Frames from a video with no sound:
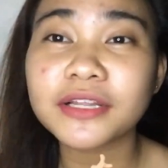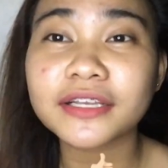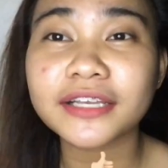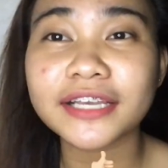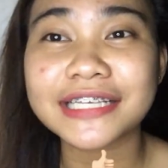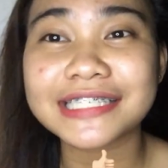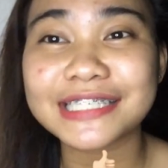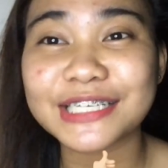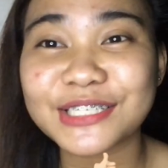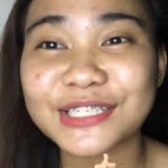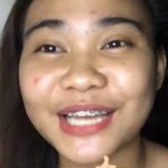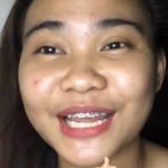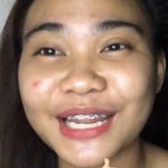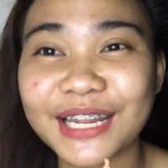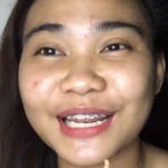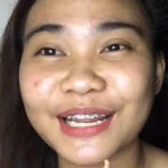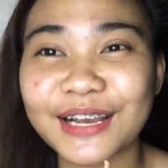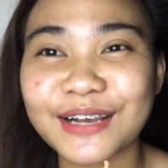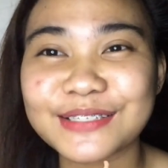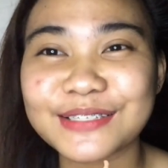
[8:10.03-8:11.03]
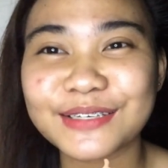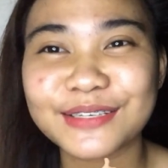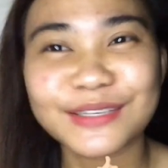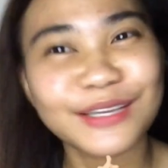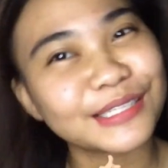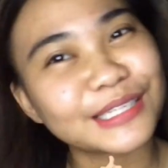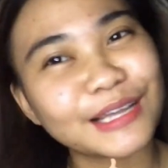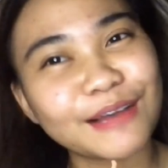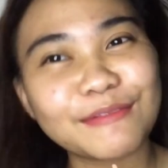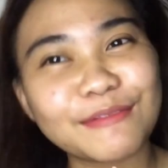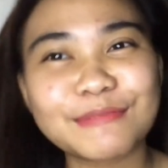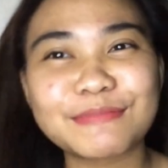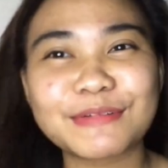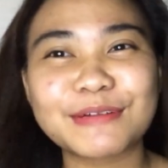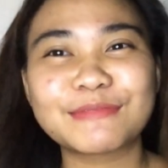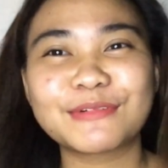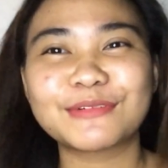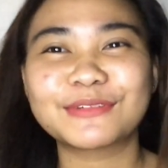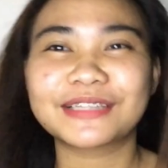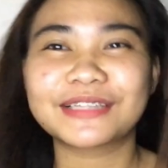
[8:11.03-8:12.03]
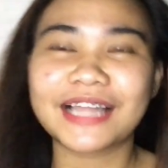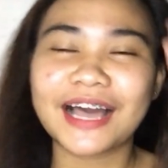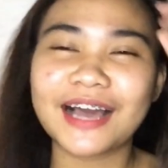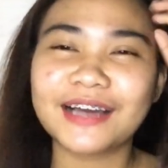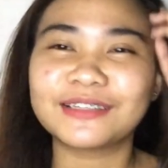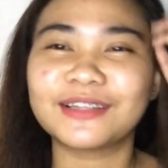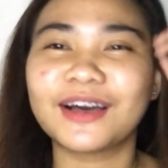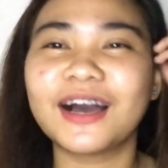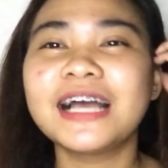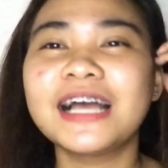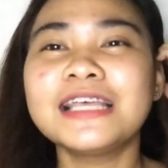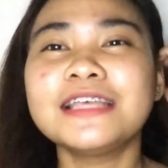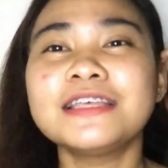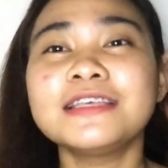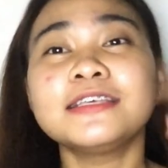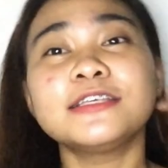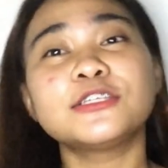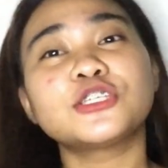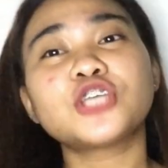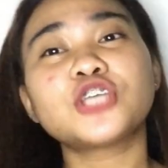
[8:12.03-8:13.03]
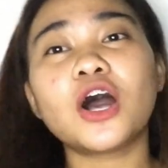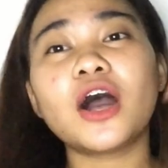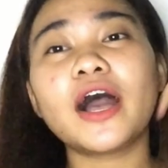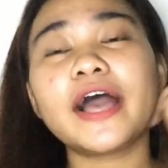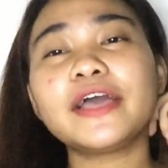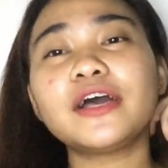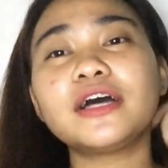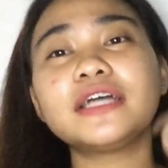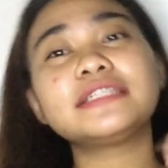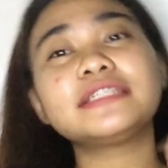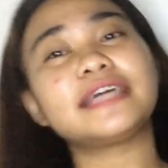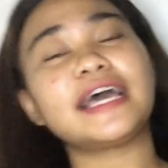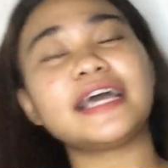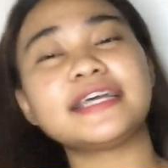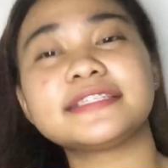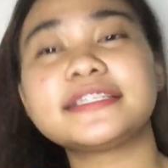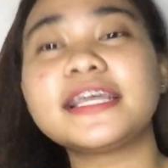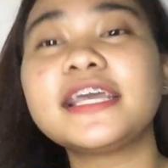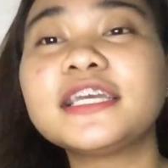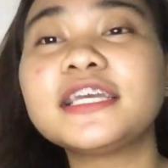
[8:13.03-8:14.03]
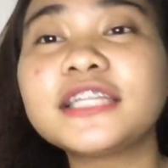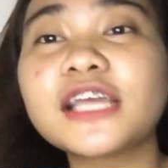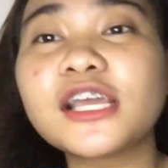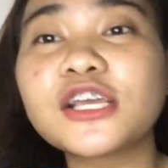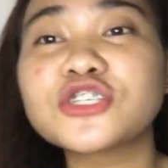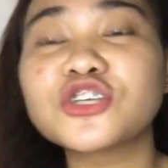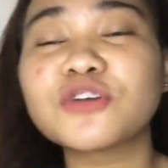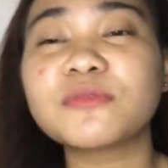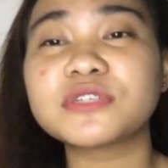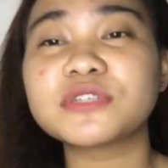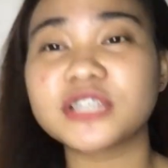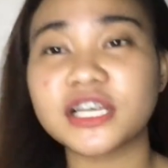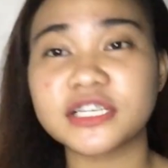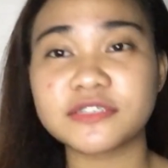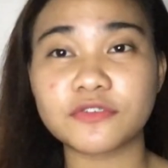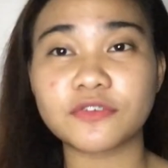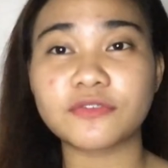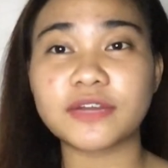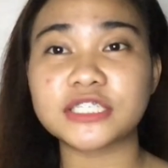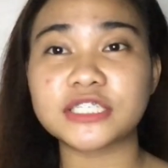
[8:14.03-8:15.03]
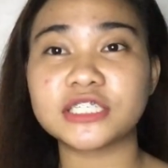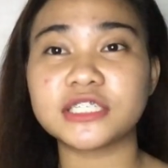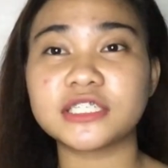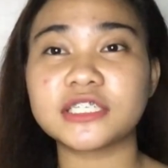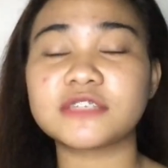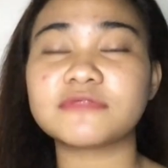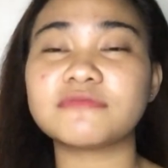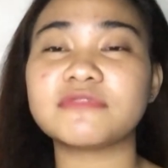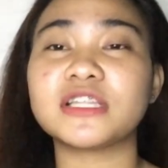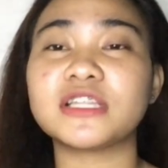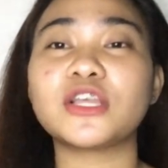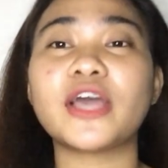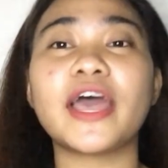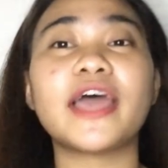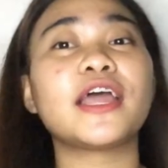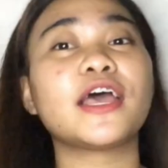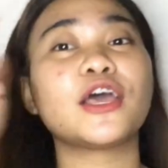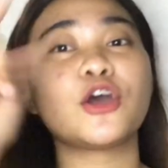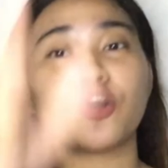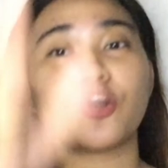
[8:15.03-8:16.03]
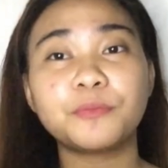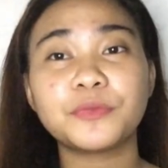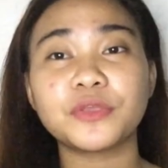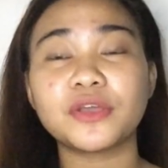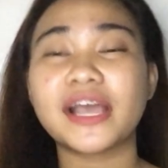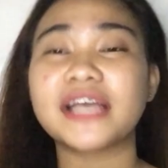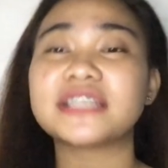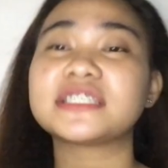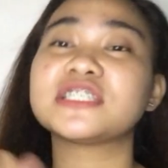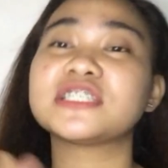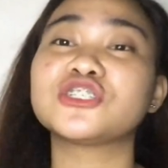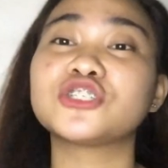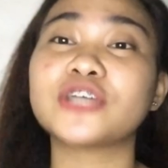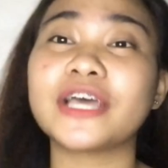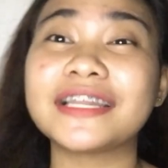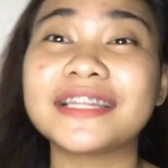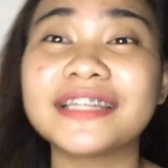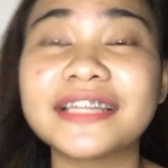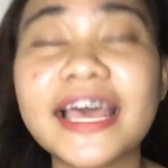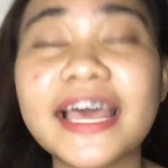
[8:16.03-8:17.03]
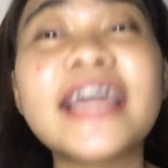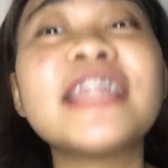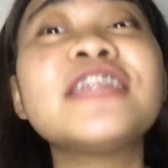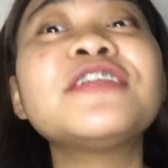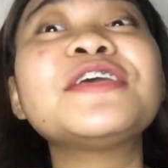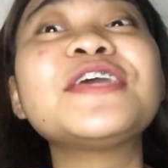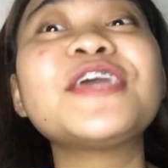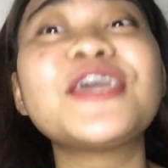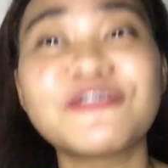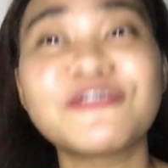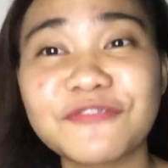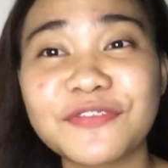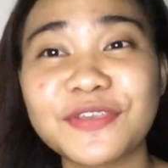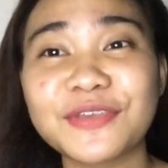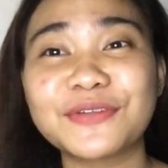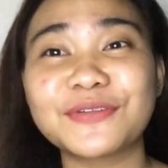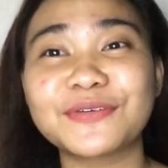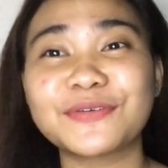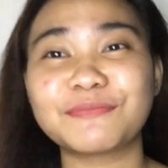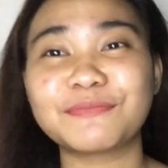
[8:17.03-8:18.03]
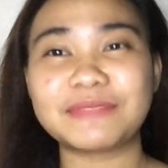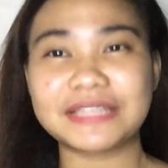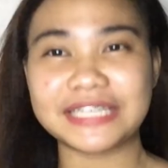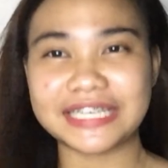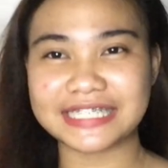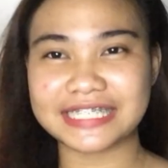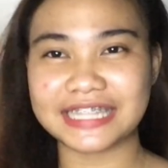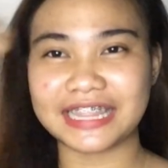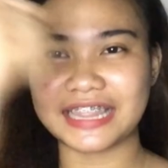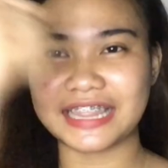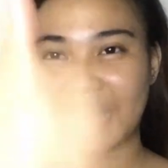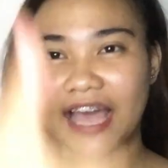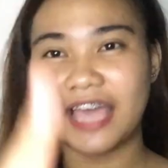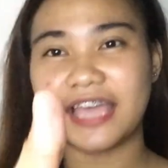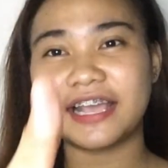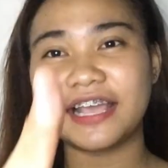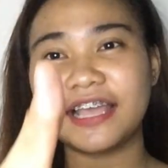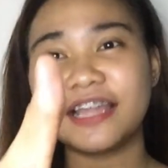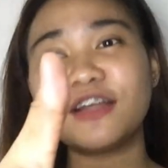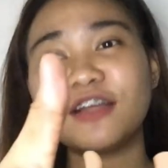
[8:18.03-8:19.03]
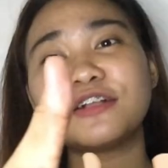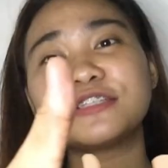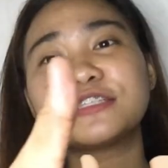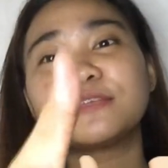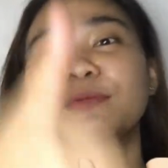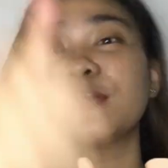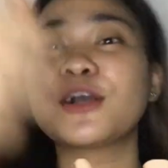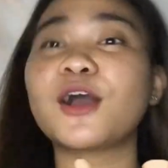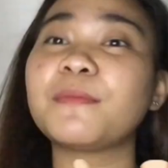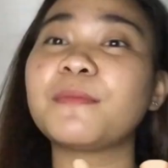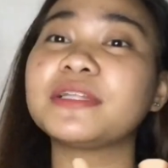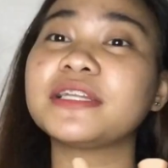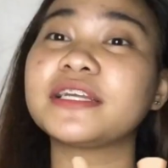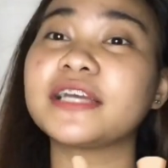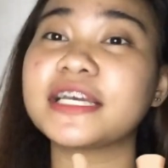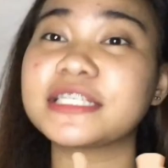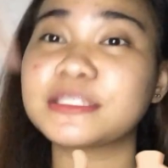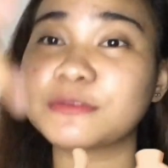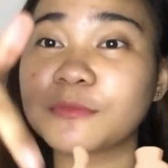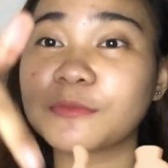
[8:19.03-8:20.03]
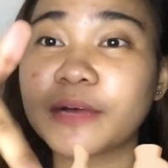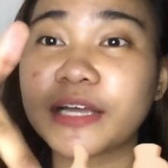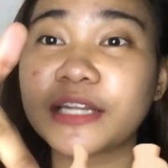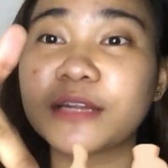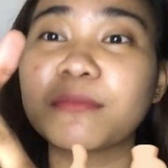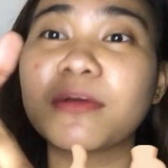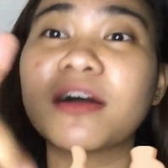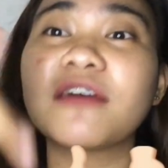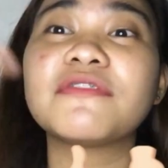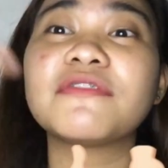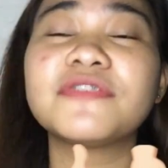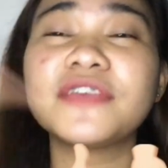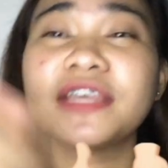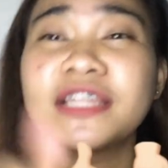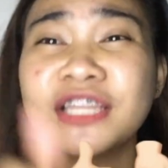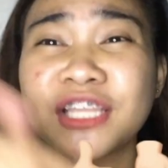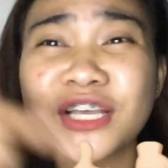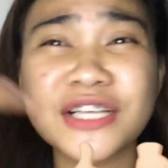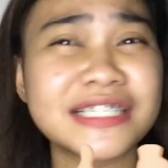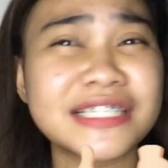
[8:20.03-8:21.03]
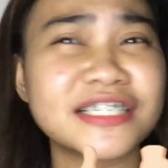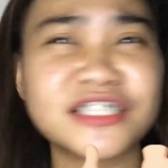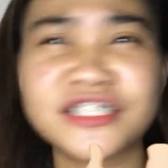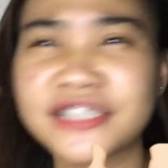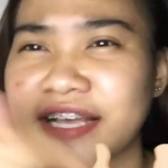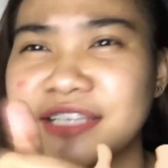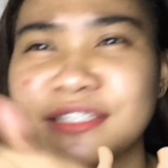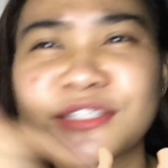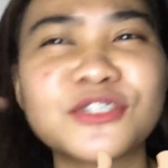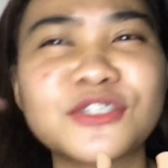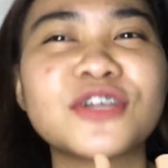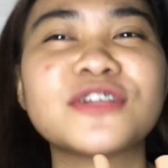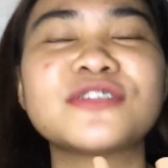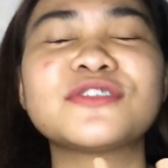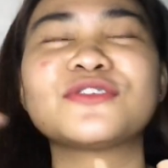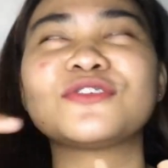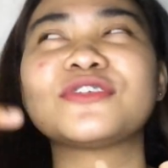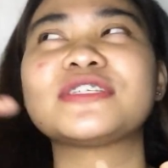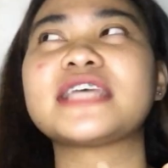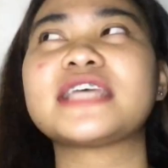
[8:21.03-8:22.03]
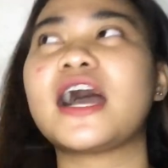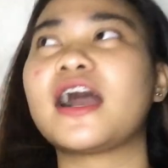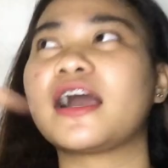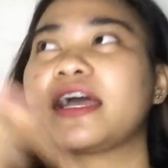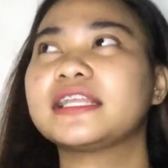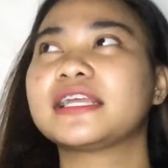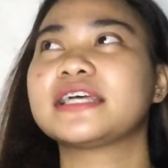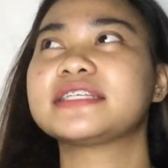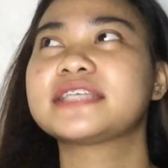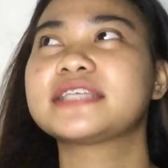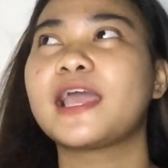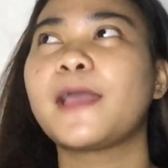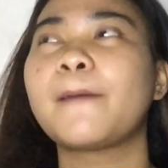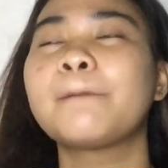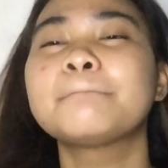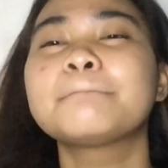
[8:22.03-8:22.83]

na lang kayo sa channel kasi yan tamang promote lang, no? So ayun guys, thank you so much guys for watching this video and I hope you guys enjoyed it. And if you do, please like and also mag-comment na kayo sa baba ng mga video suggestions niyo sa akin kasi